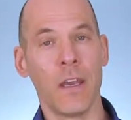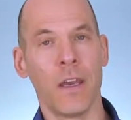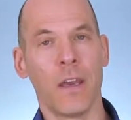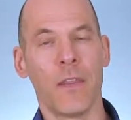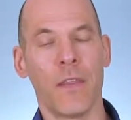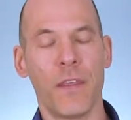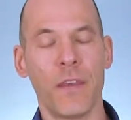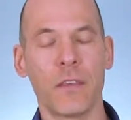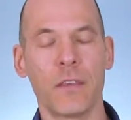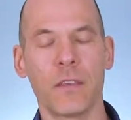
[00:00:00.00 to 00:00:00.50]

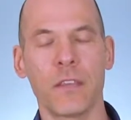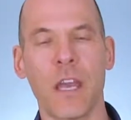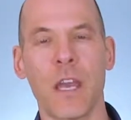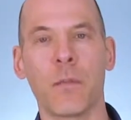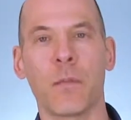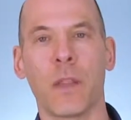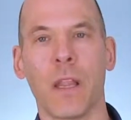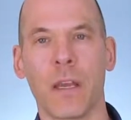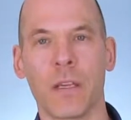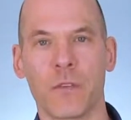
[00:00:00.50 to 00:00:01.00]
This
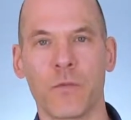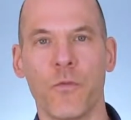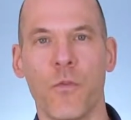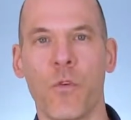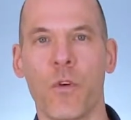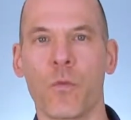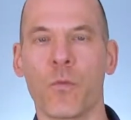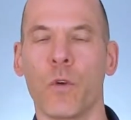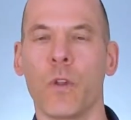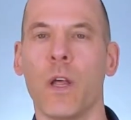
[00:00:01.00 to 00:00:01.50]
stabilized
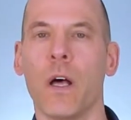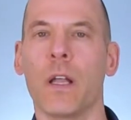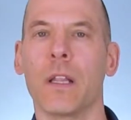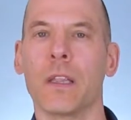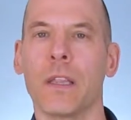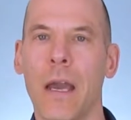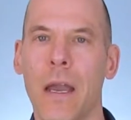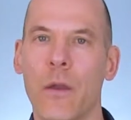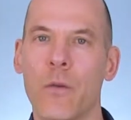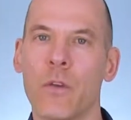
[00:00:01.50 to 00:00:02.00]
form will
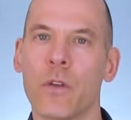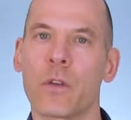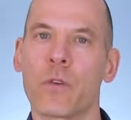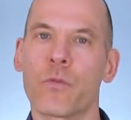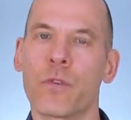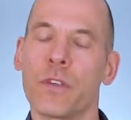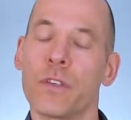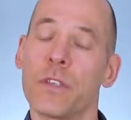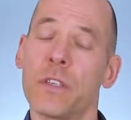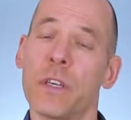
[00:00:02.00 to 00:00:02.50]
allow you to
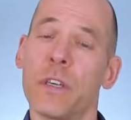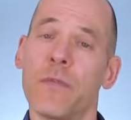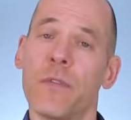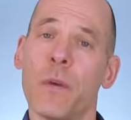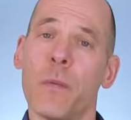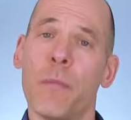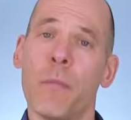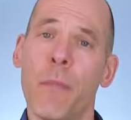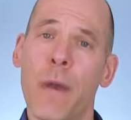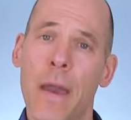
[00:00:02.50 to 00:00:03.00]
receive the
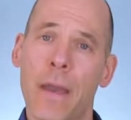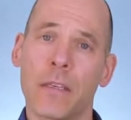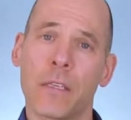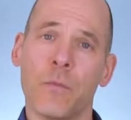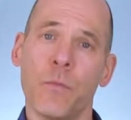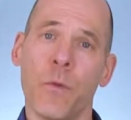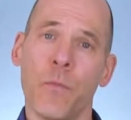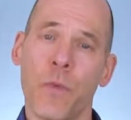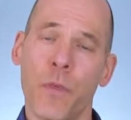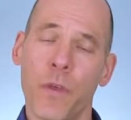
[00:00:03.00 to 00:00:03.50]

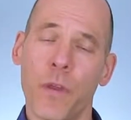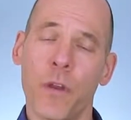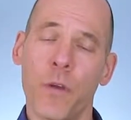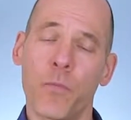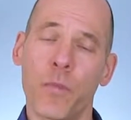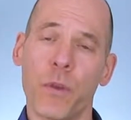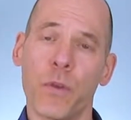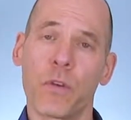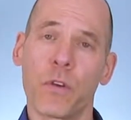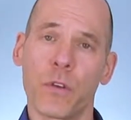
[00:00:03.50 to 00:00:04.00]
maximum
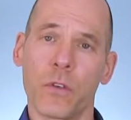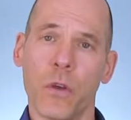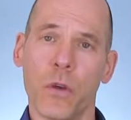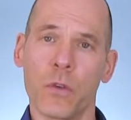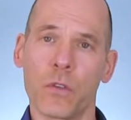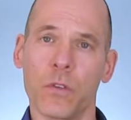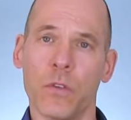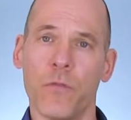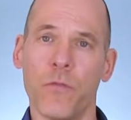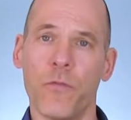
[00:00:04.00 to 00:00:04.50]
therapeutic
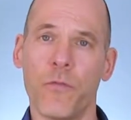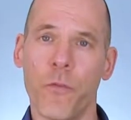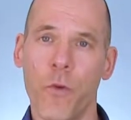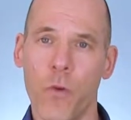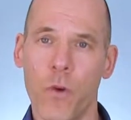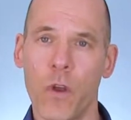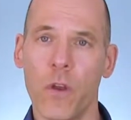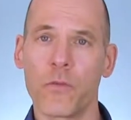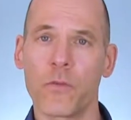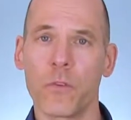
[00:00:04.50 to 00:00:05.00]
dose of
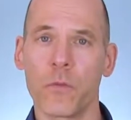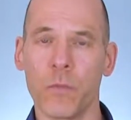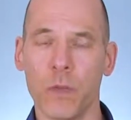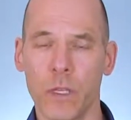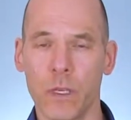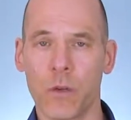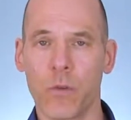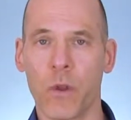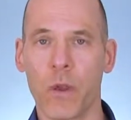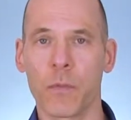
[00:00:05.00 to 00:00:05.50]
four hundred
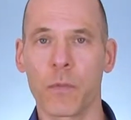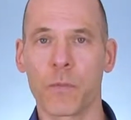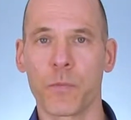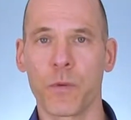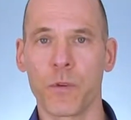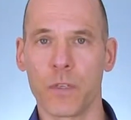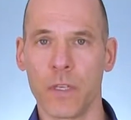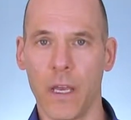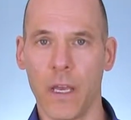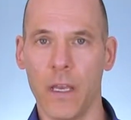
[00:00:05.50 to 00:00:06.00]
milligrams
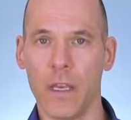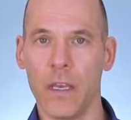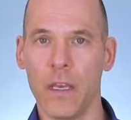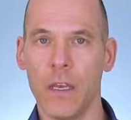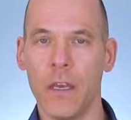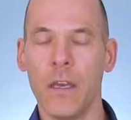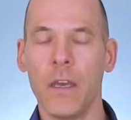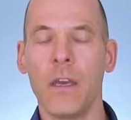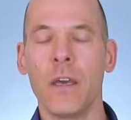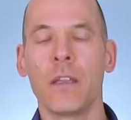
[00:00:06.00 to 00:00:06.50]
per day
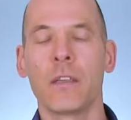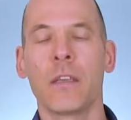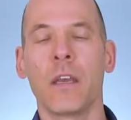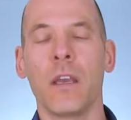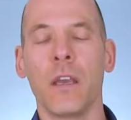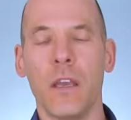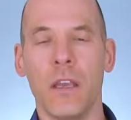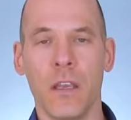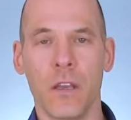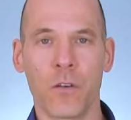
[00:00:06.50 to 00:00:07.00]

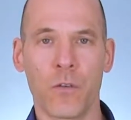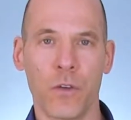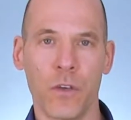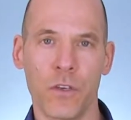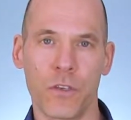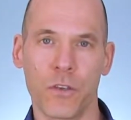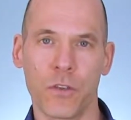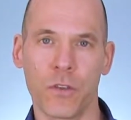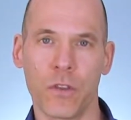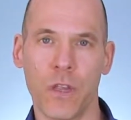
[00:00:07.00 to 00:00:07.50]
to increase your